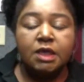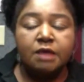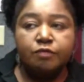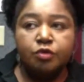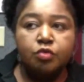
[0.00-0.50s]

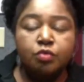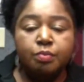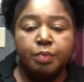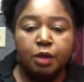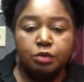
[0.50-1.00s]
If
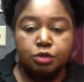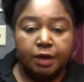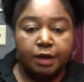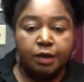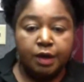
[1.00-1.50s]
you blow
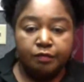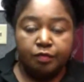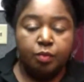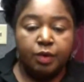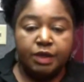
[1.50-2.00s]
dry your hair
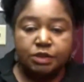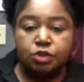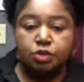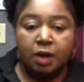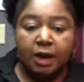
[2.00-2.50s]
from wet to
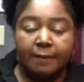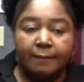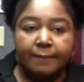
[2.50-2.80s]
dry,